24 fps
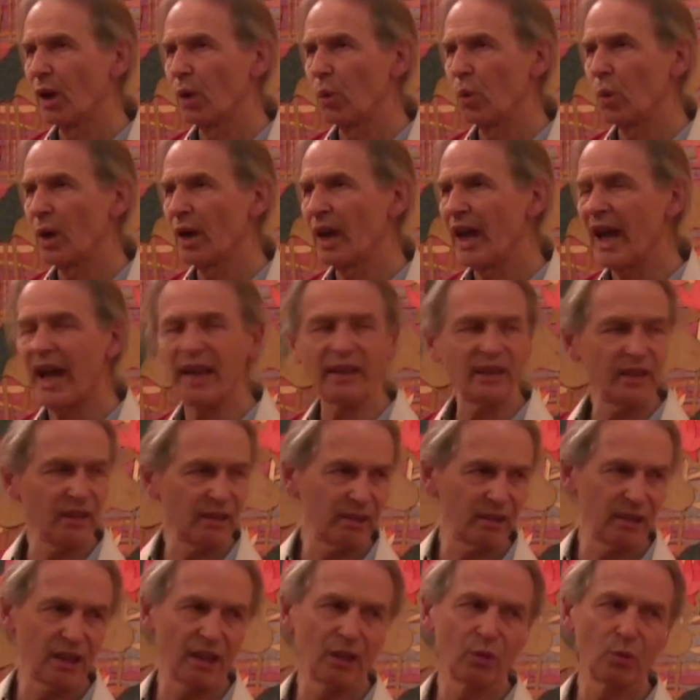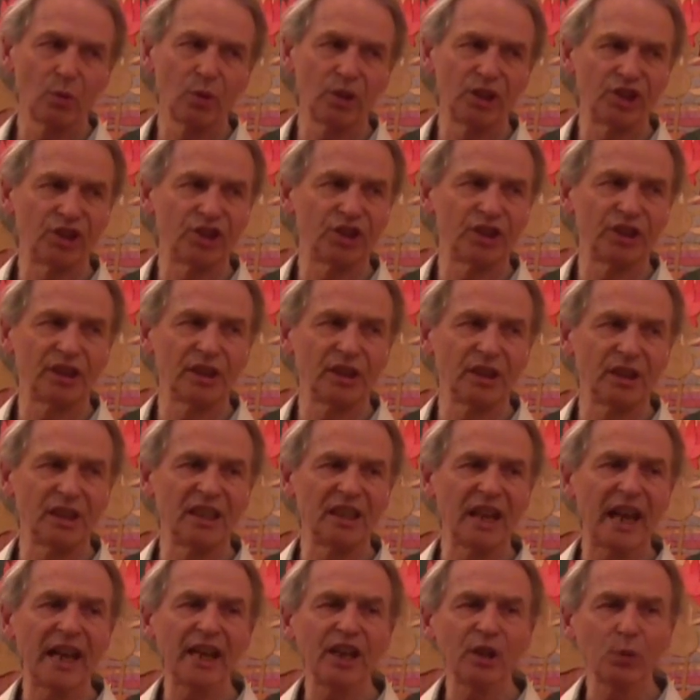where anything which
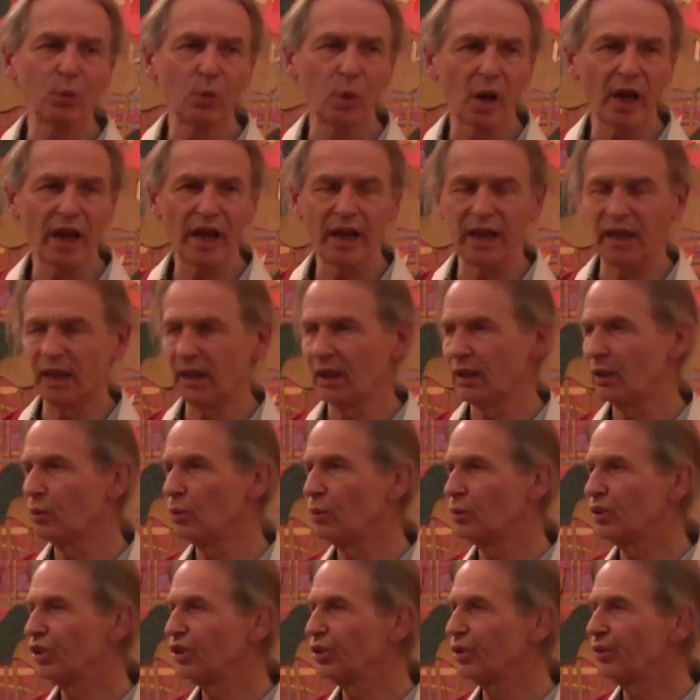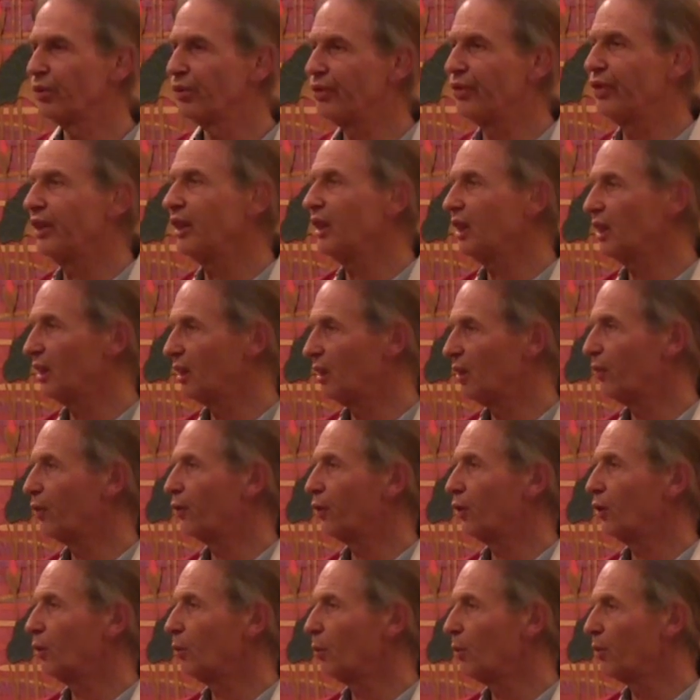in any way sort of veered
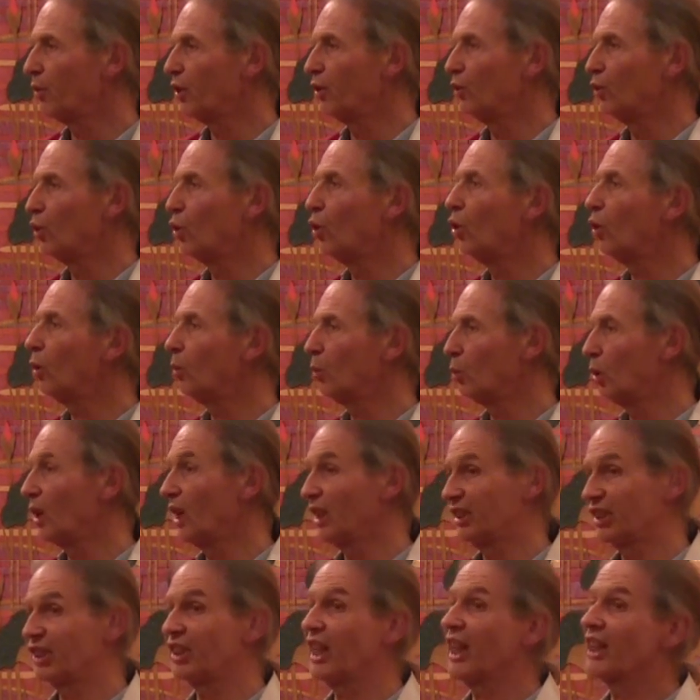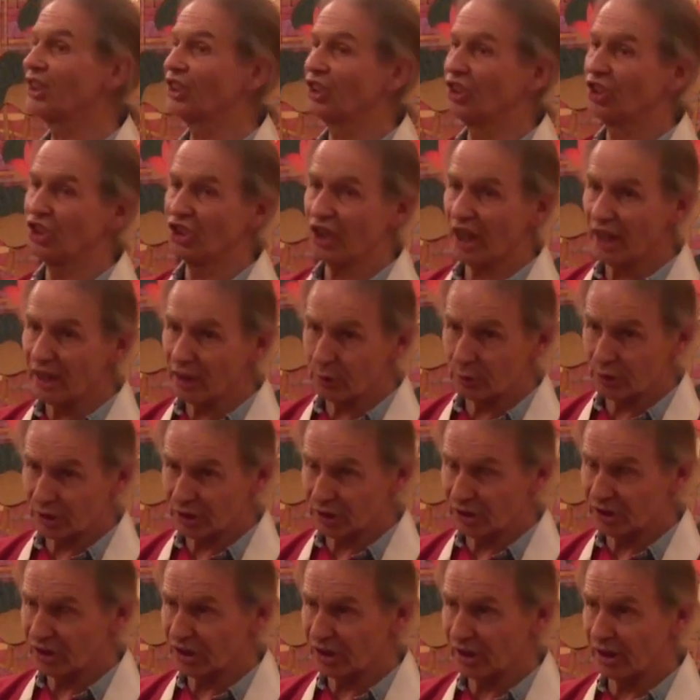from the norm where sex and gender was
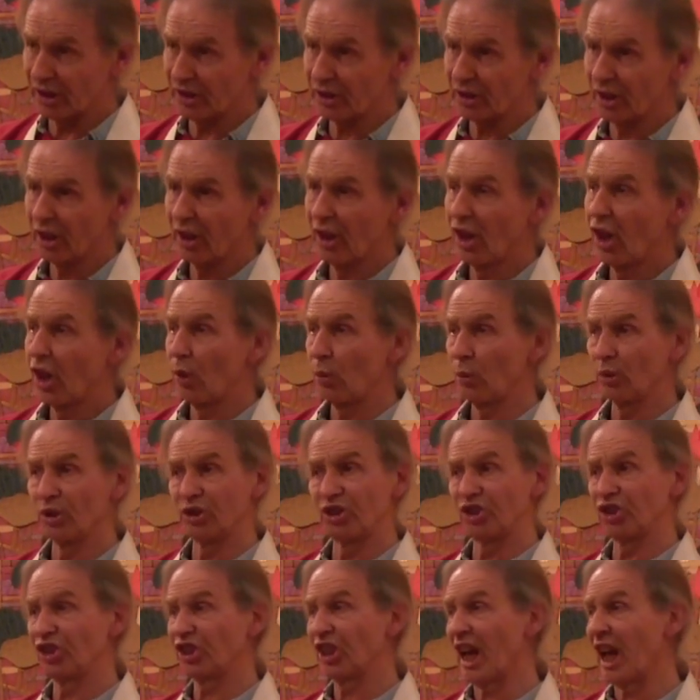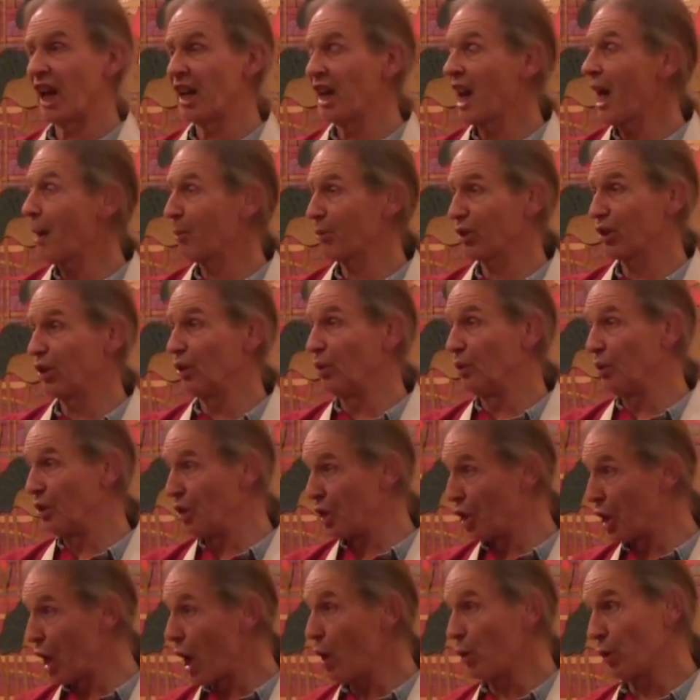concerned was just an absolute
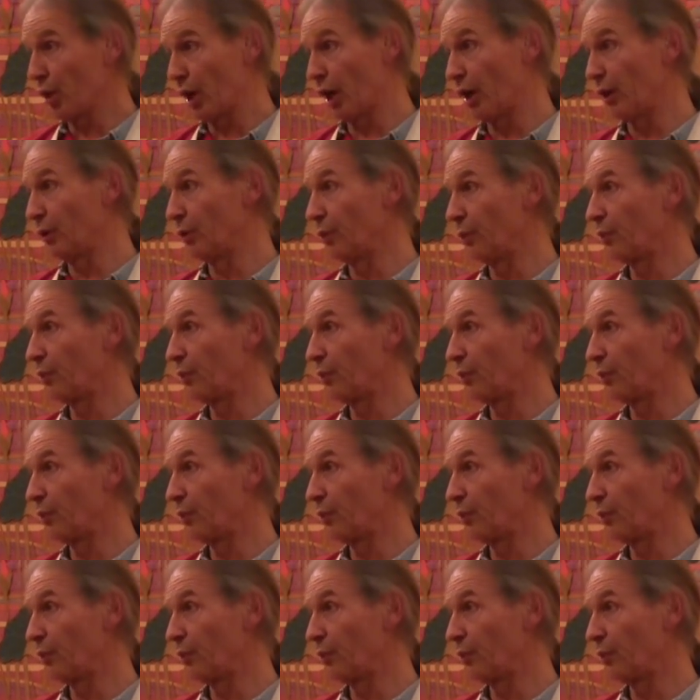no-no.